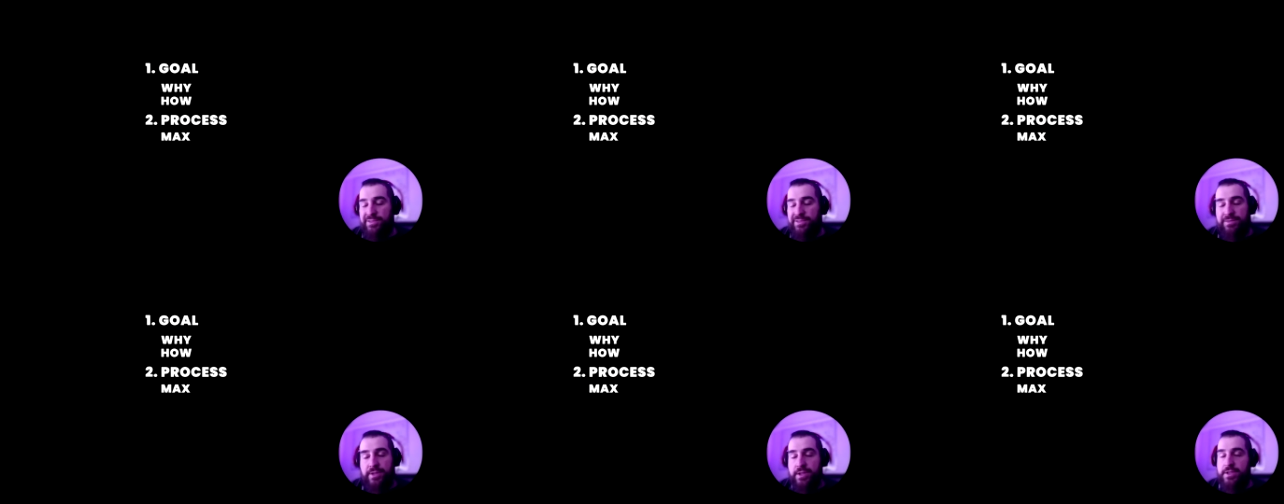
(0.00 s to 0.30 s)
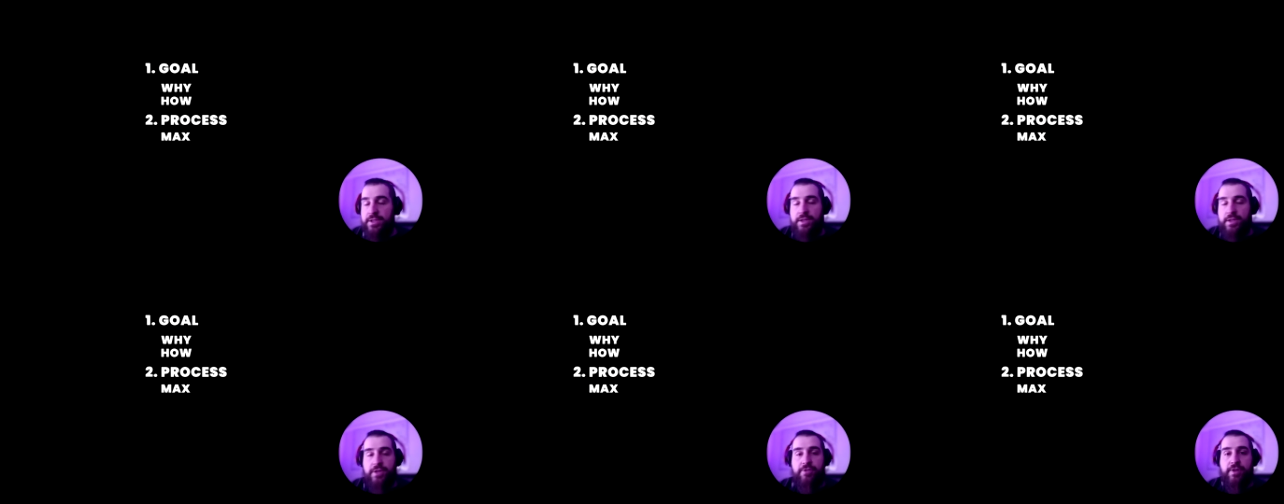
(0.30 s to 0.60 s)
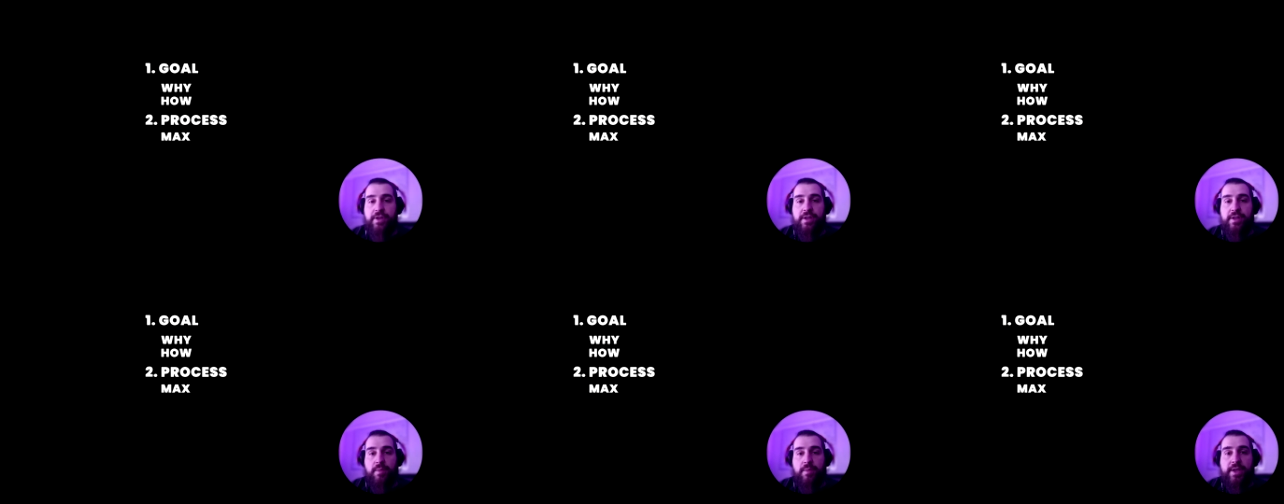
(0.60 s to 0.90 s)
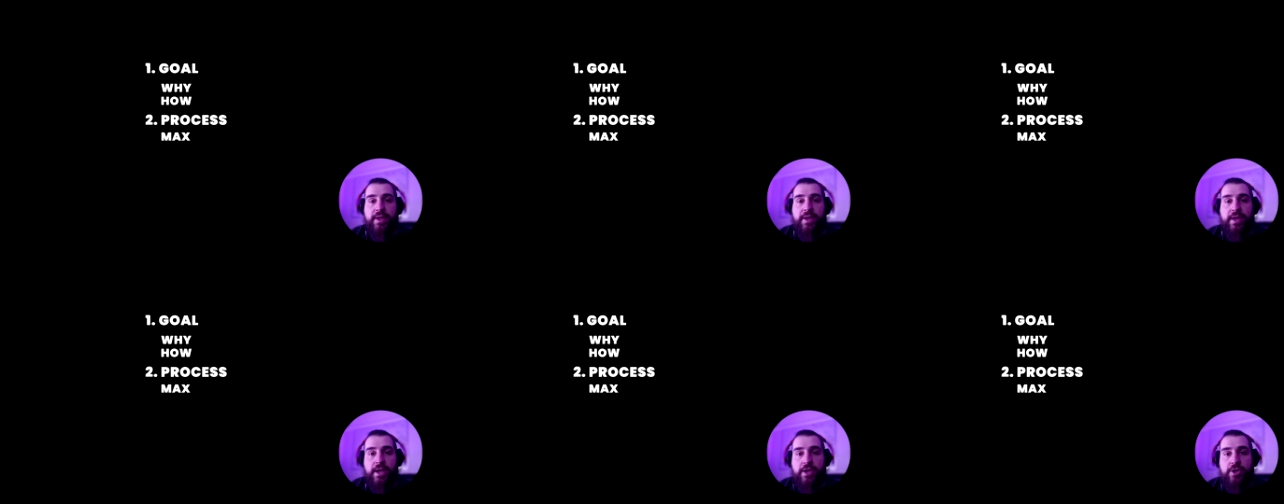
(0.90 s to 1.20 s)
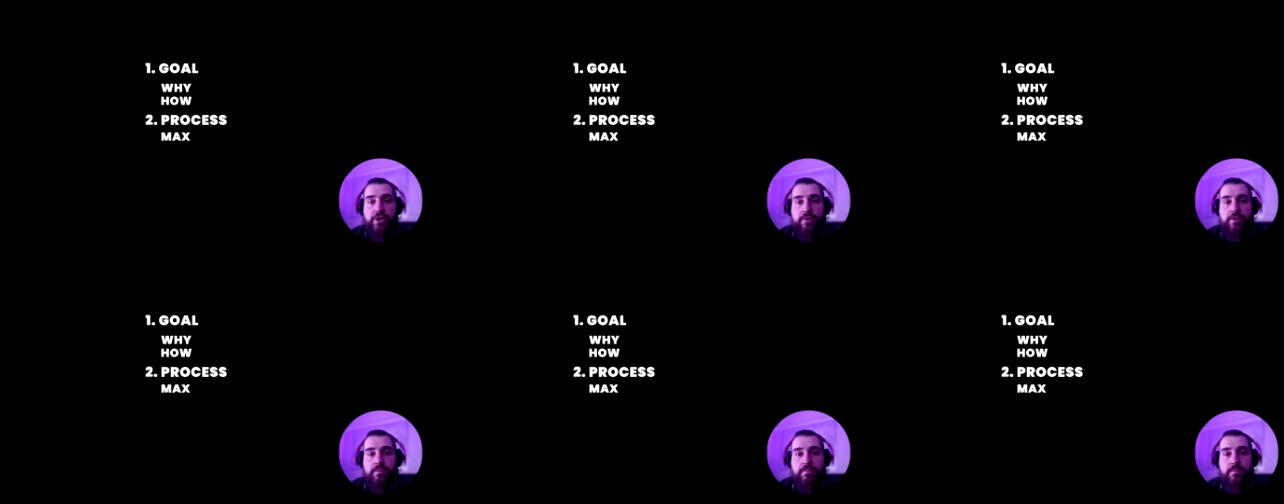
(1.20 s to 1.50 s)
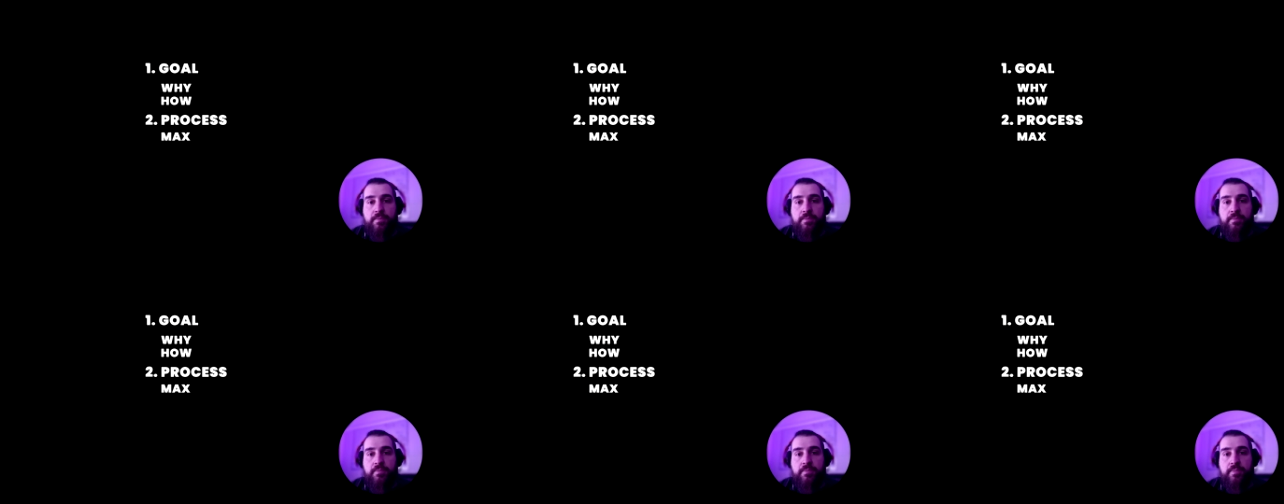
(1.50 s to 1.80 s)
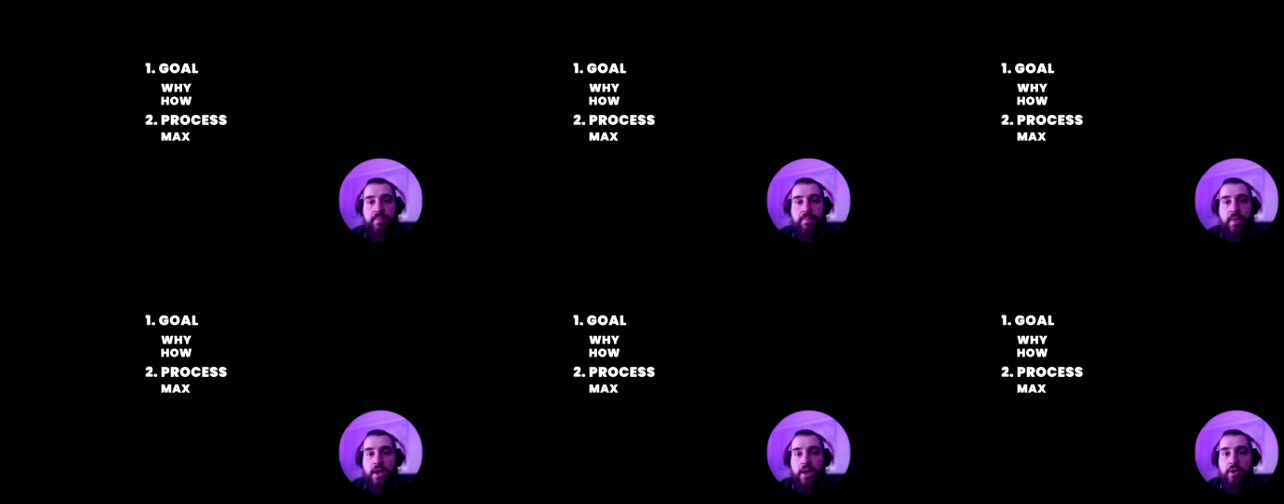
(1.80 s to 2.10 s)
it's a great application.
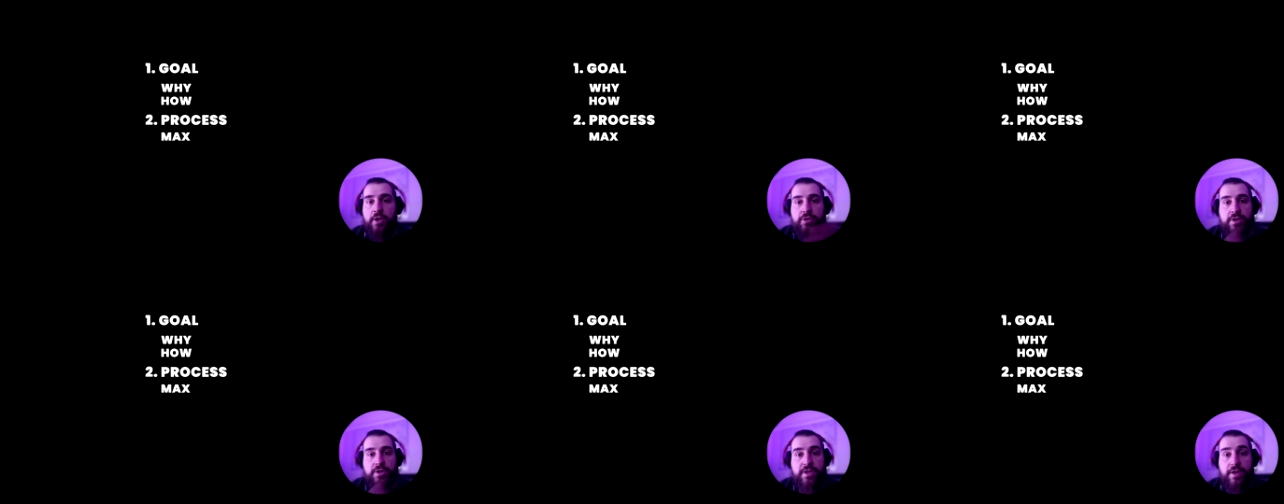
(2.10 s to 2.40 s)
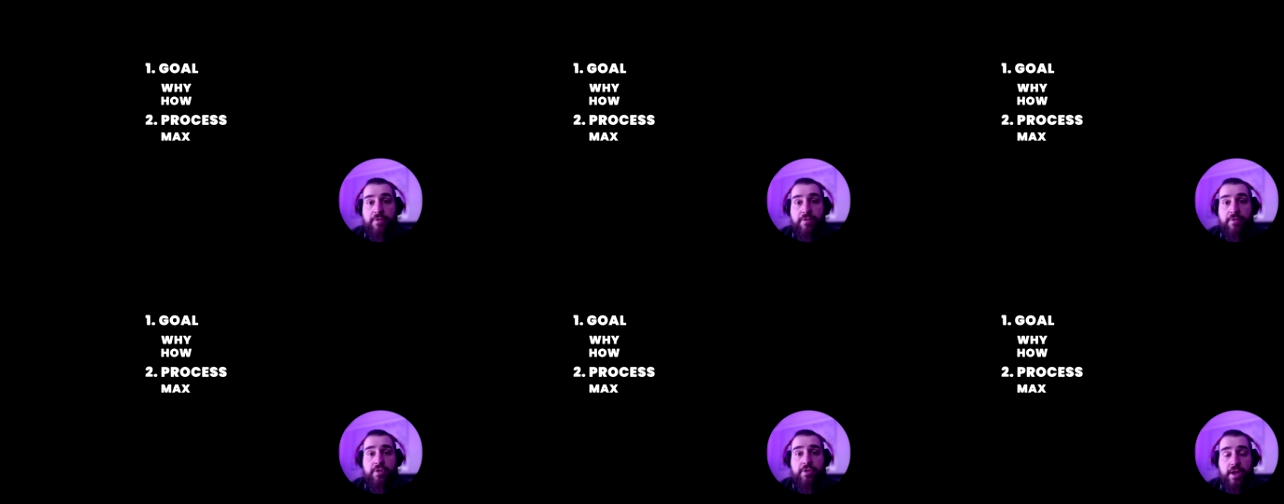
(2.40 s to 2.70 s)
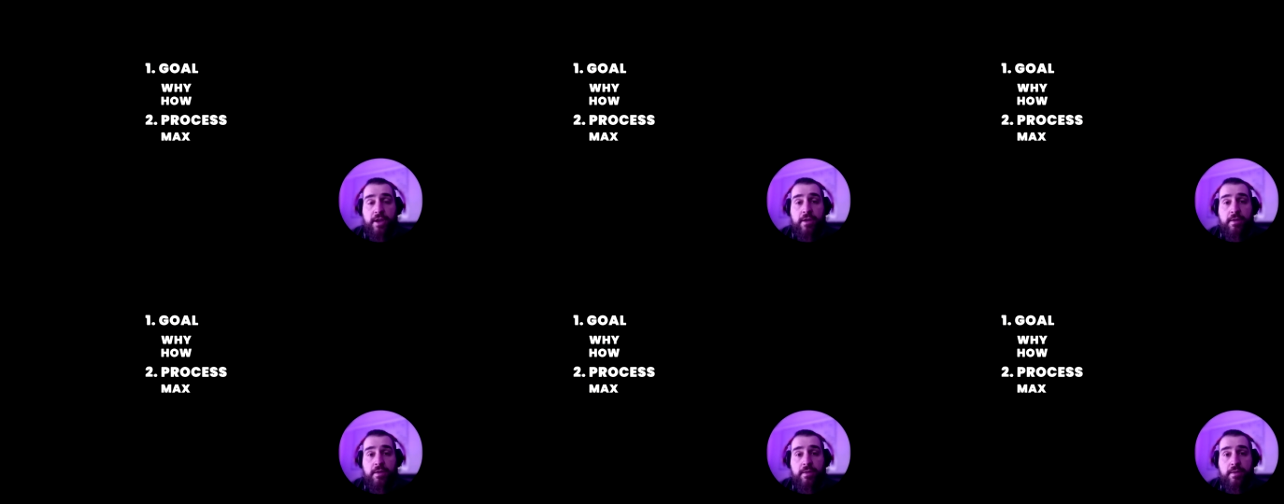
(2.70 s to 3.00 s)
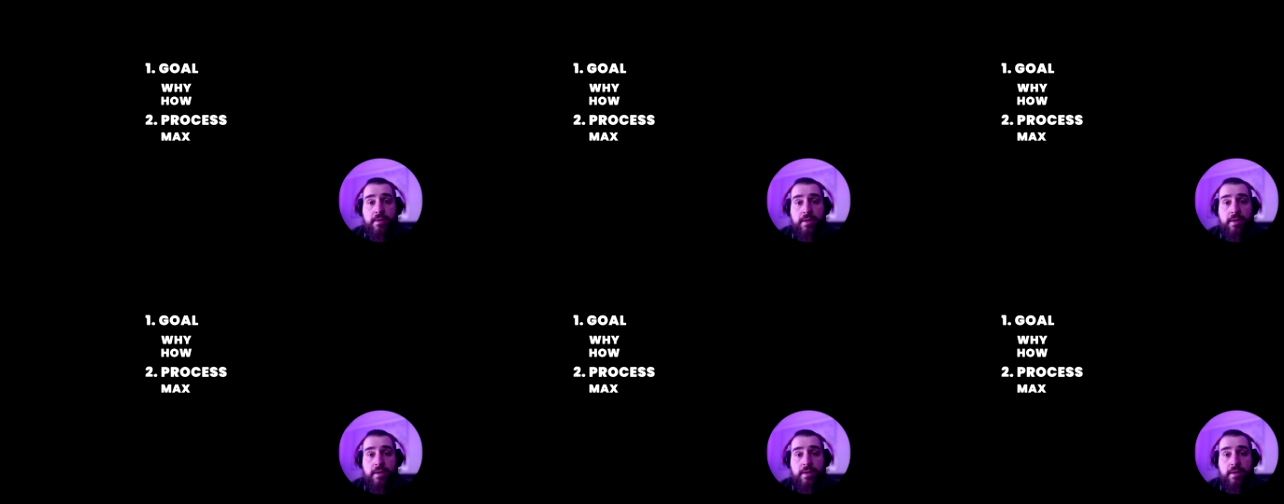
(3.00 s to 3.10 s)
I use it every day